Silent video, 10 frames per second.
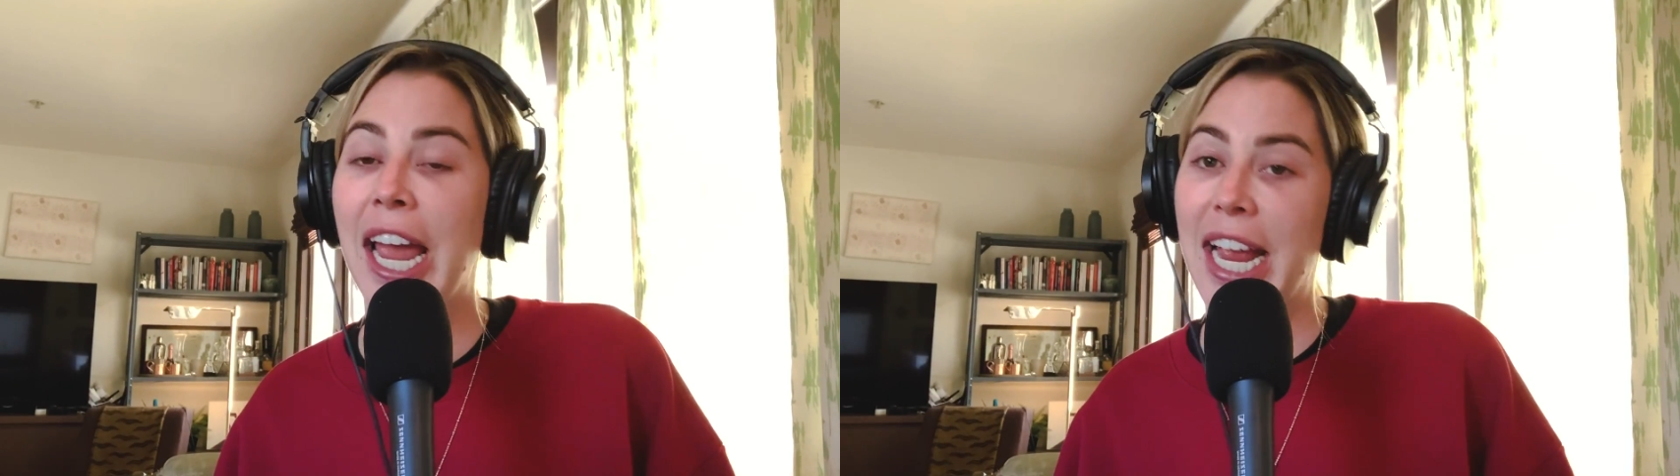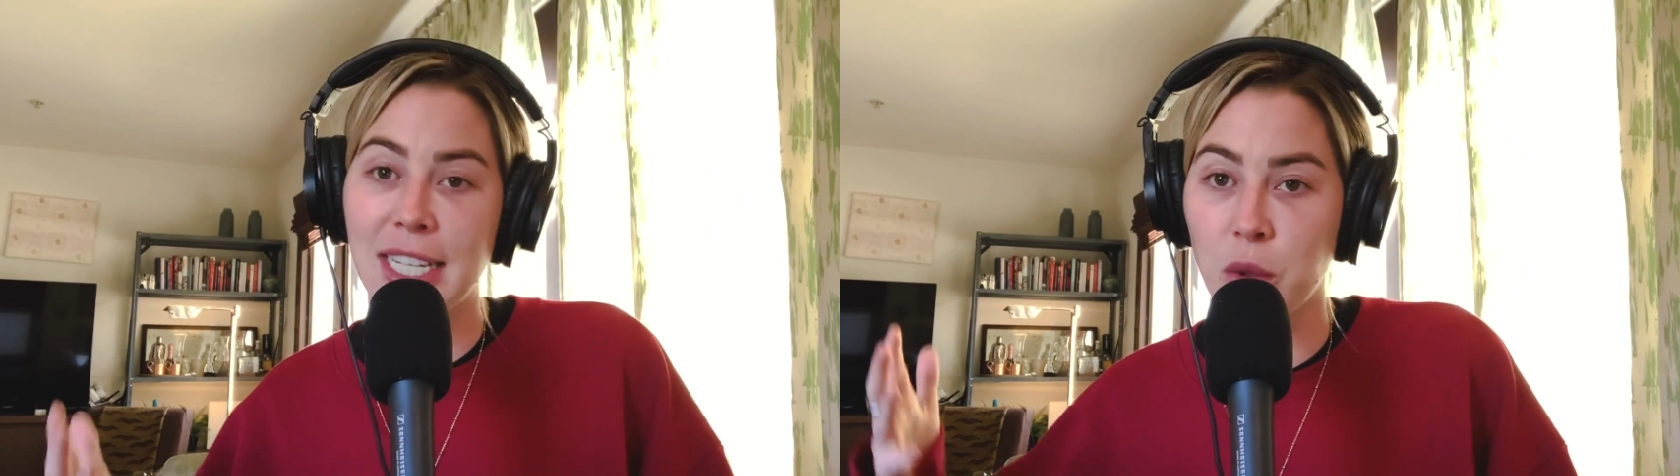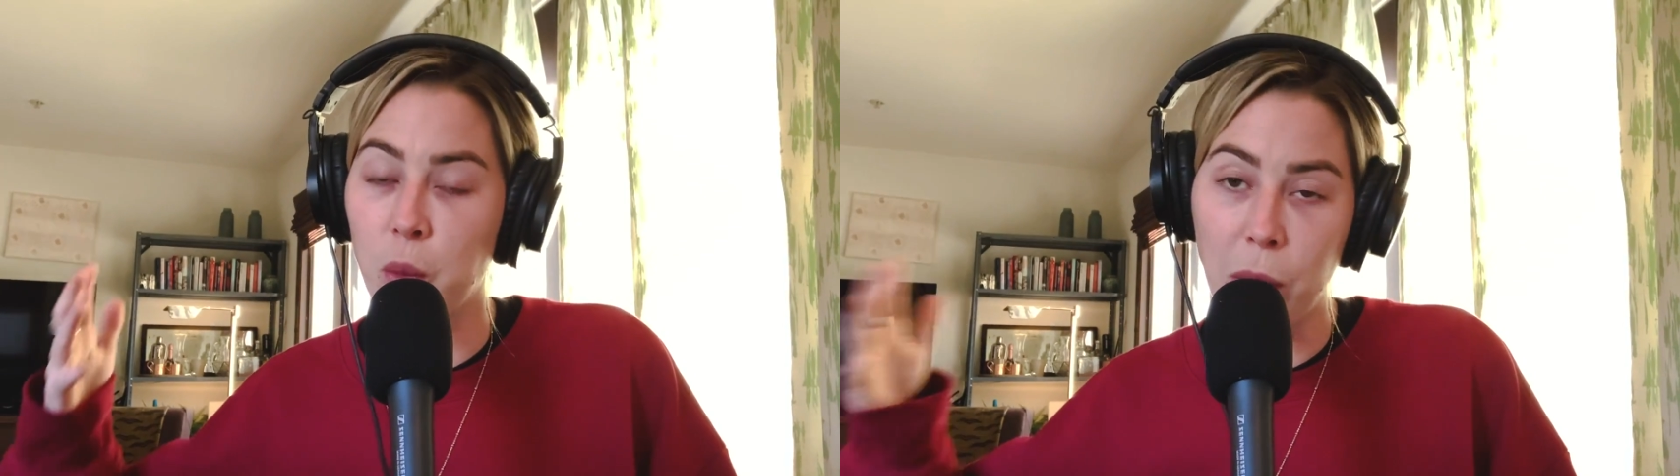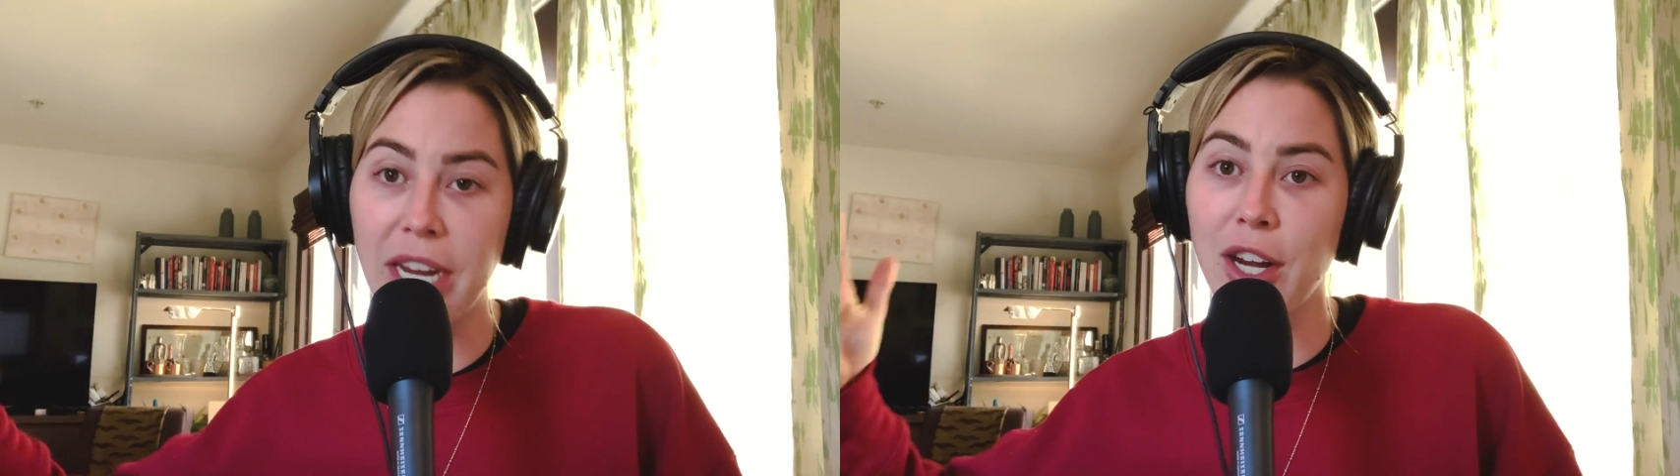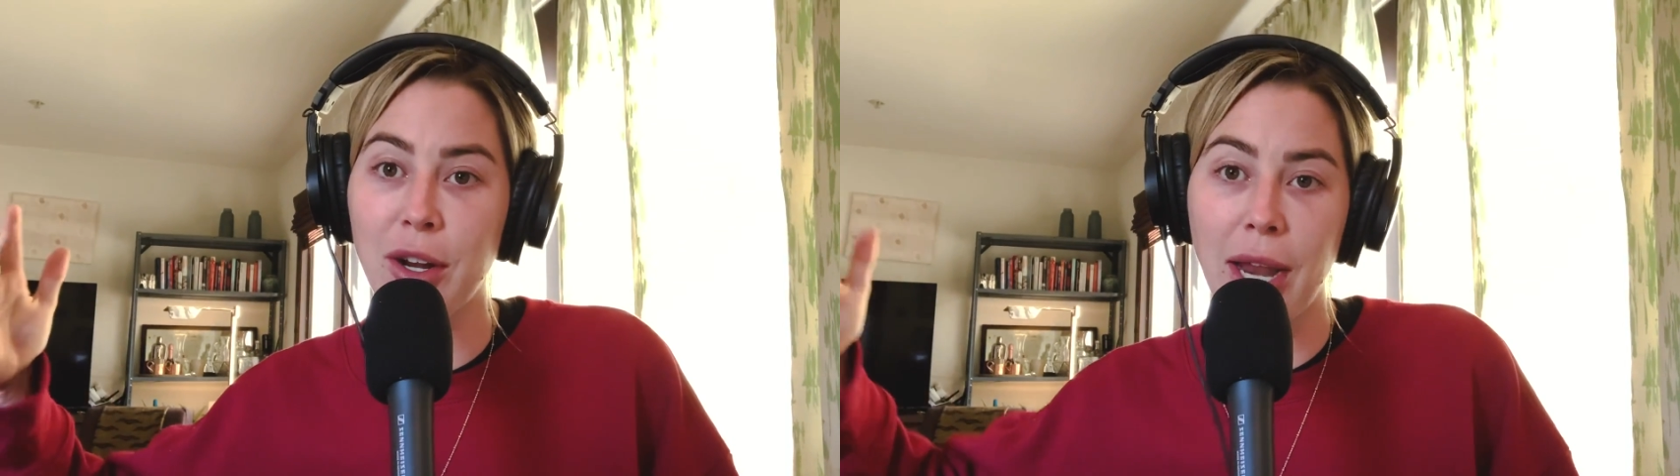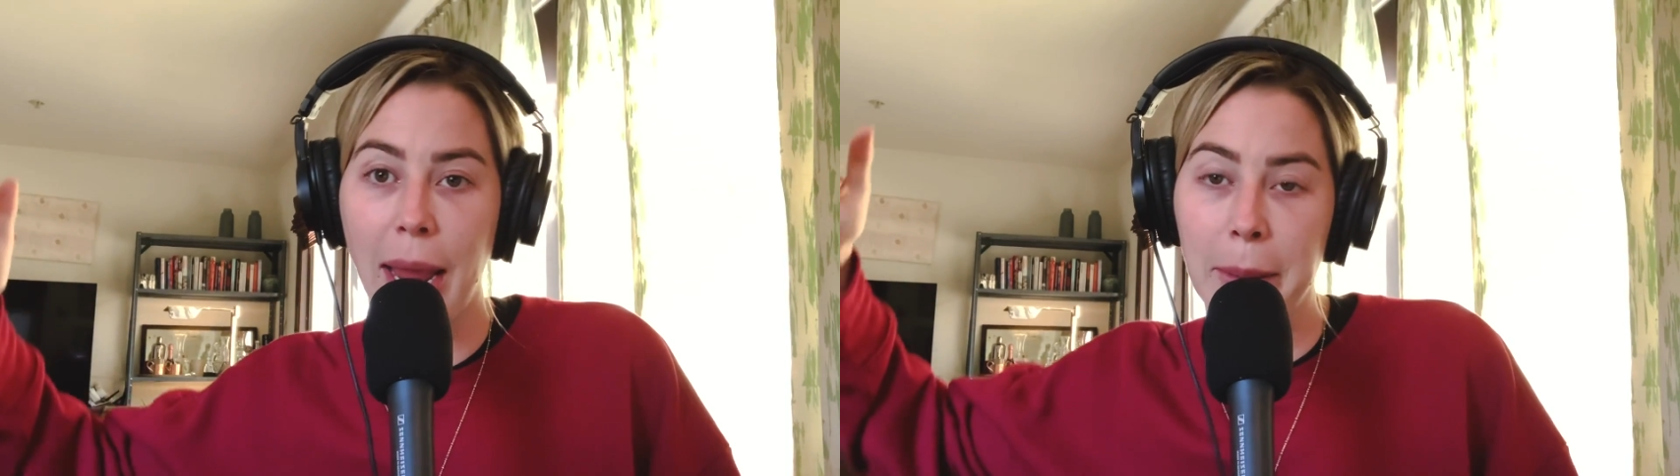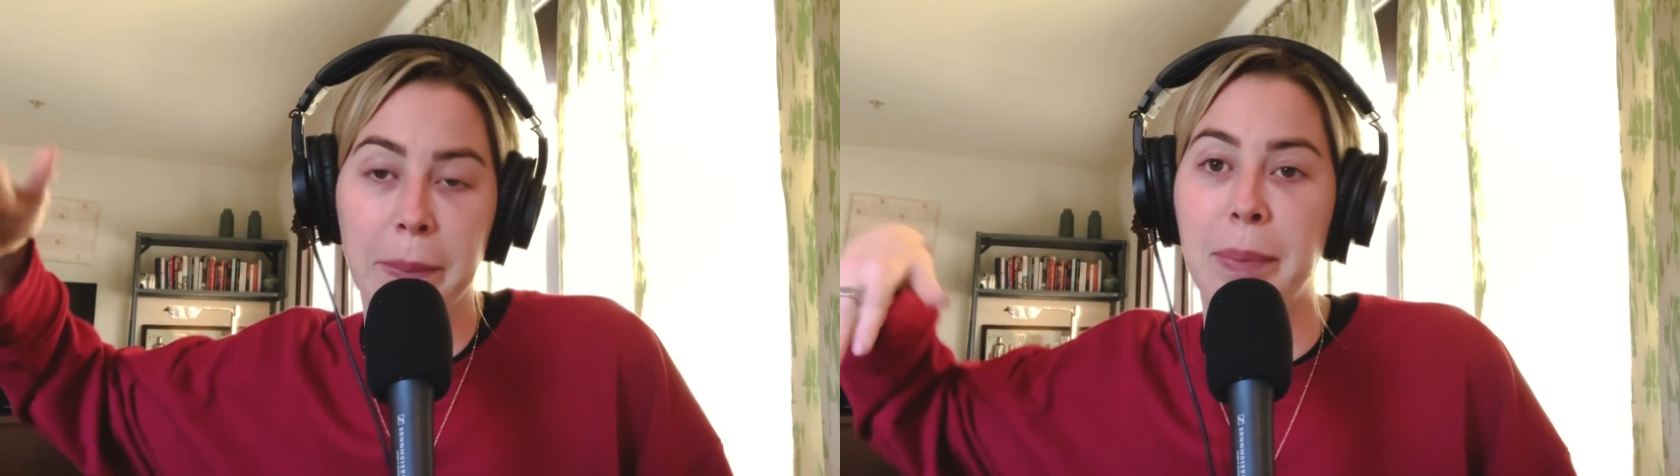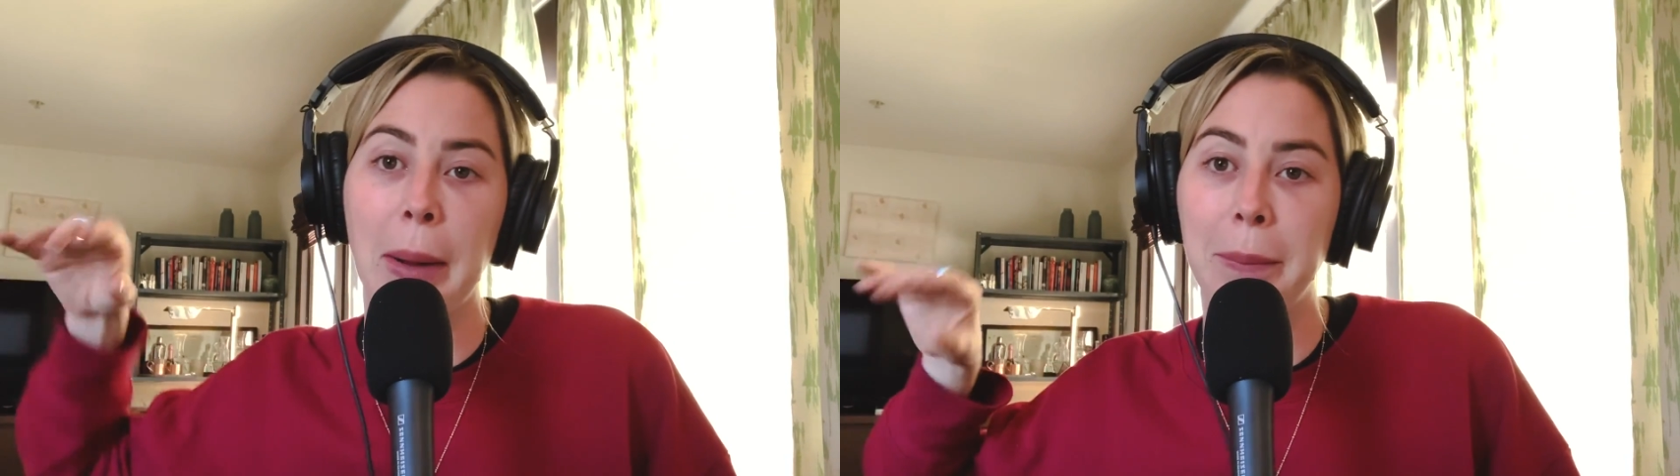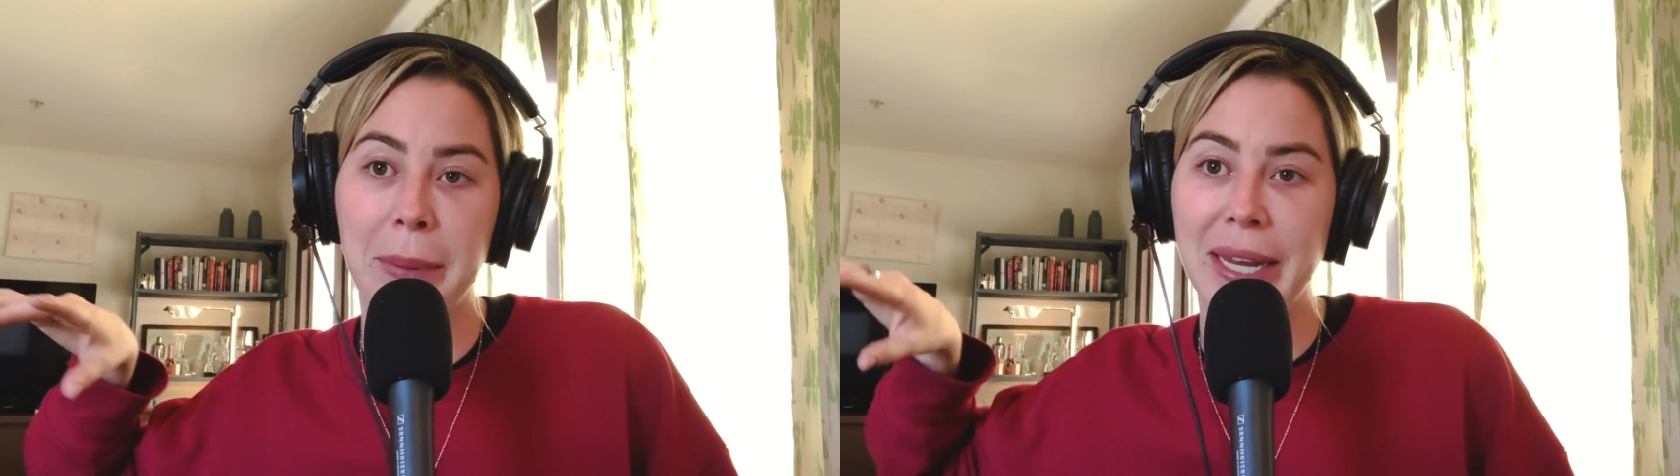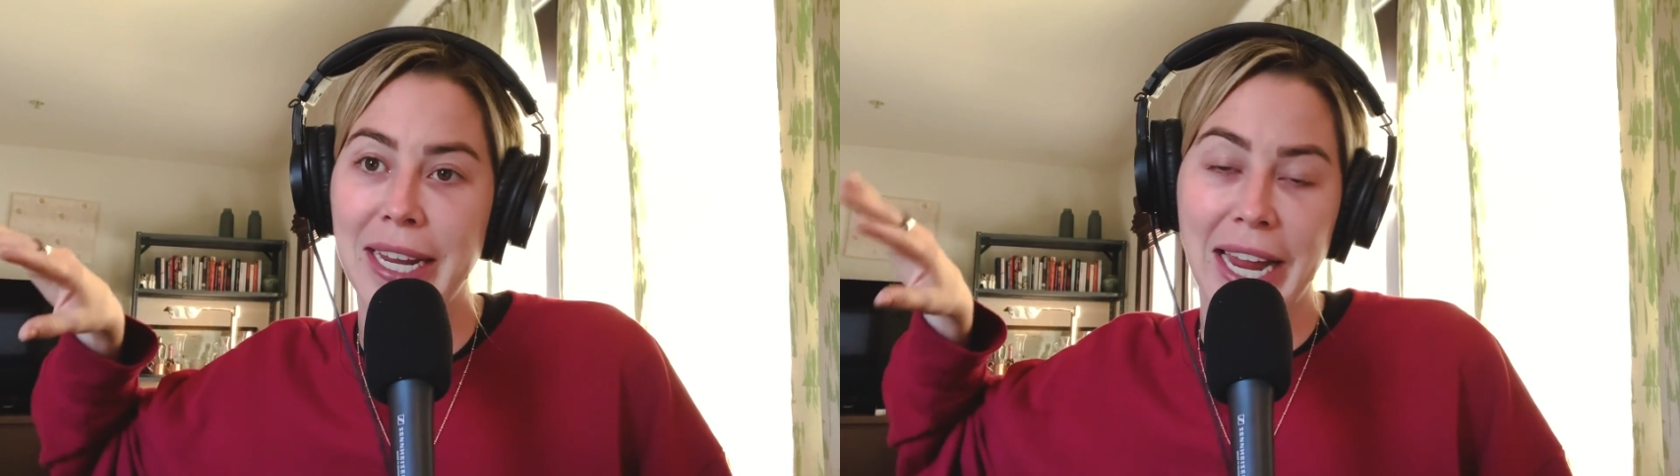it's weird and
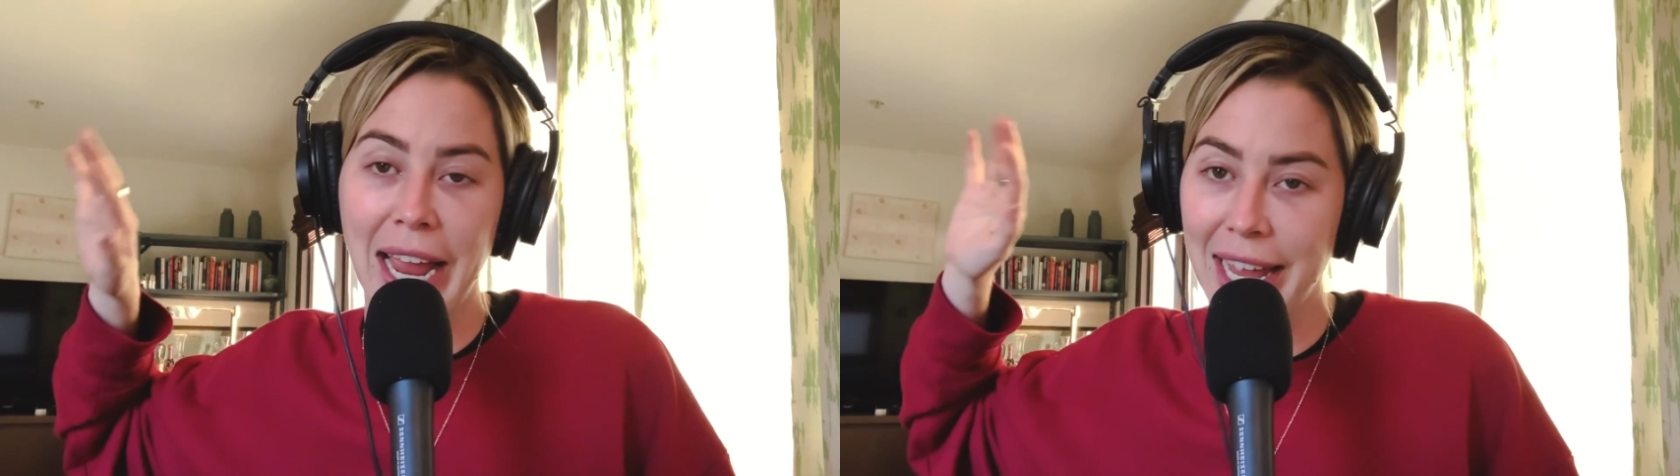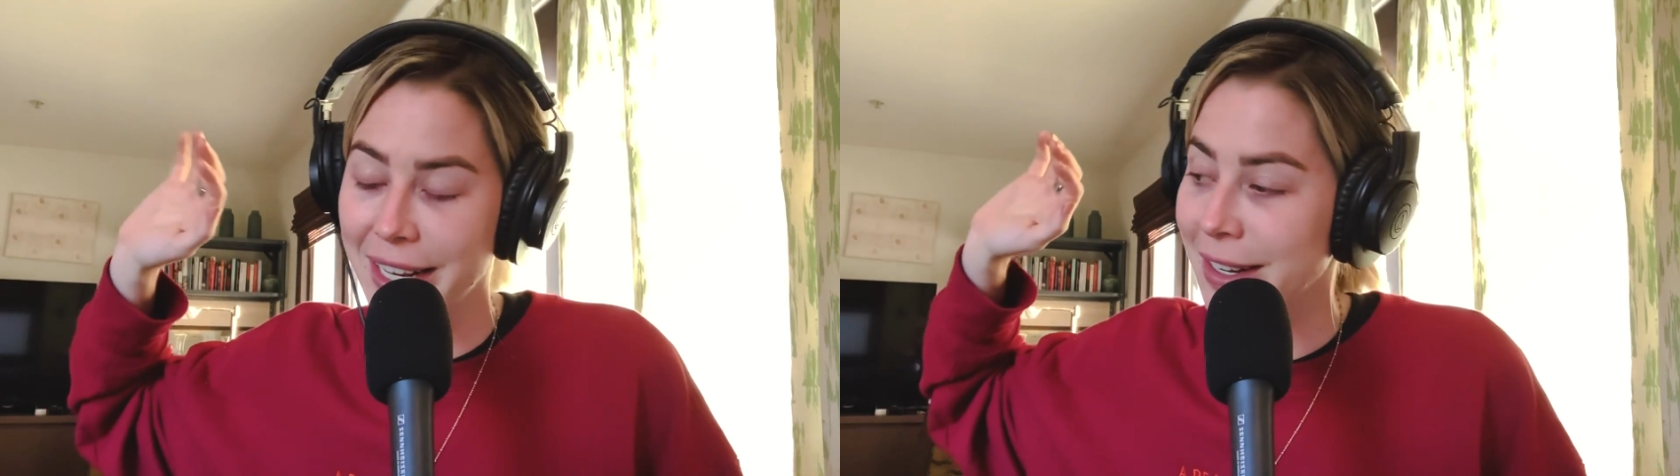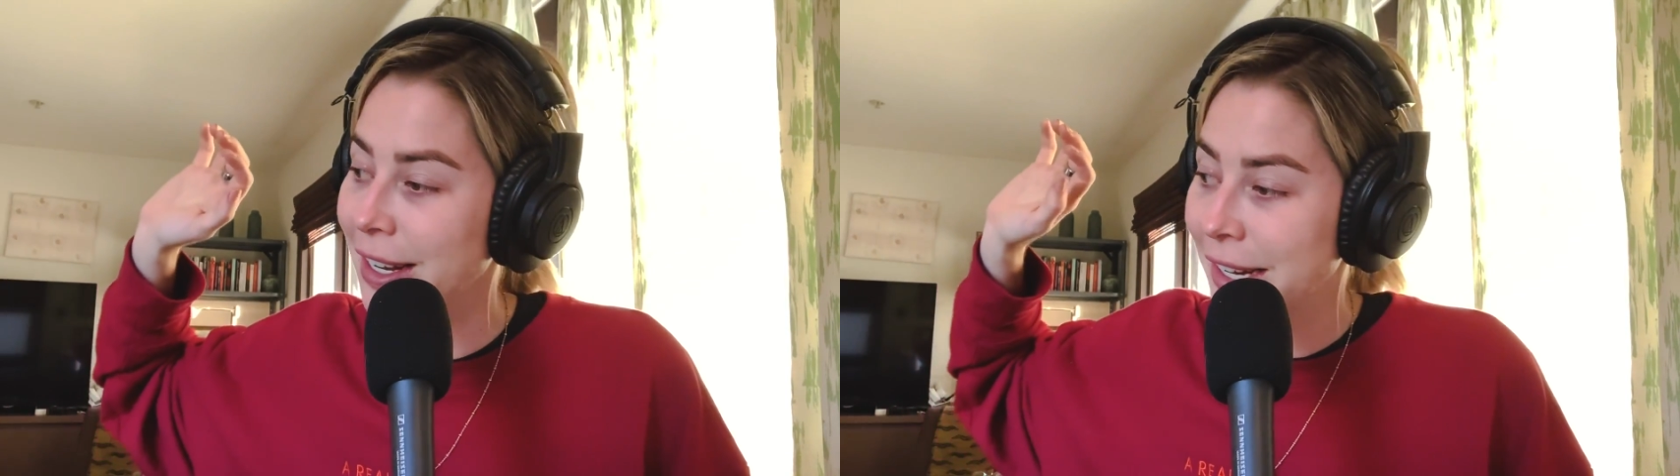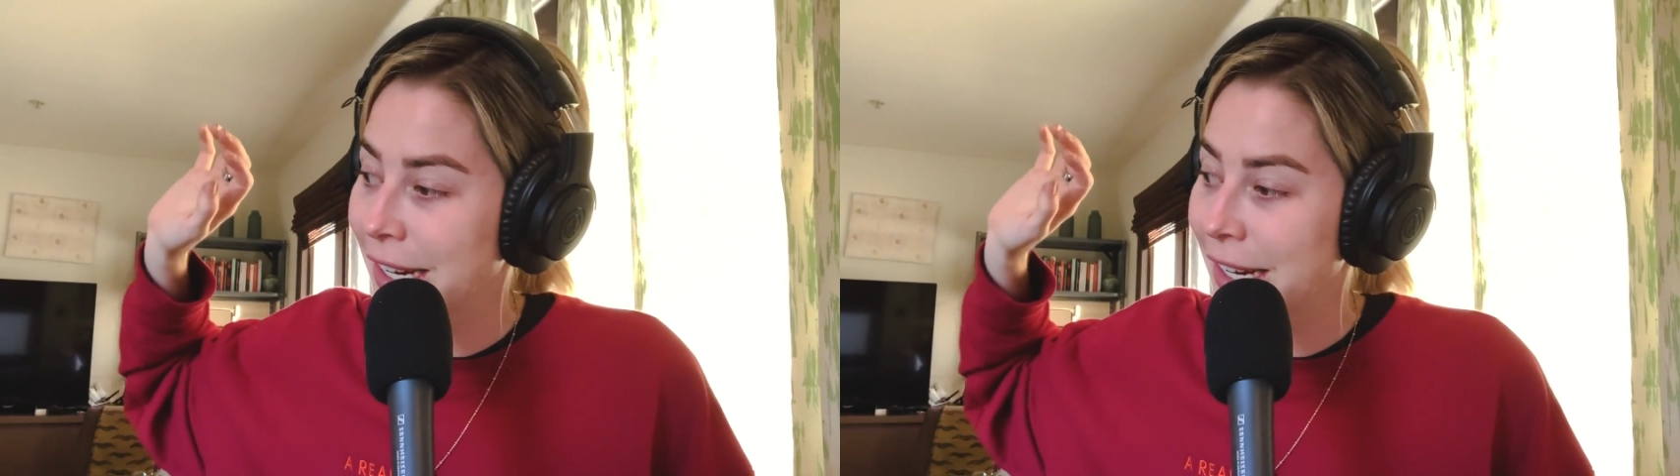bumpy and